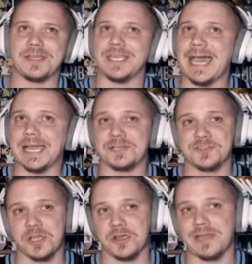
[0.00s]
about
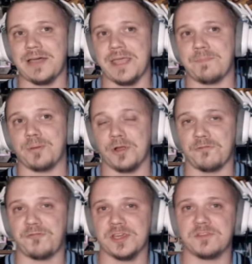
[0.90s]
Yakin starting out a
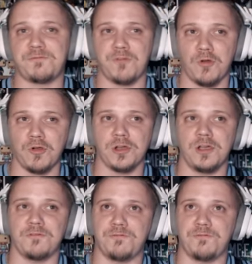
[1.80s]
perfect 4 of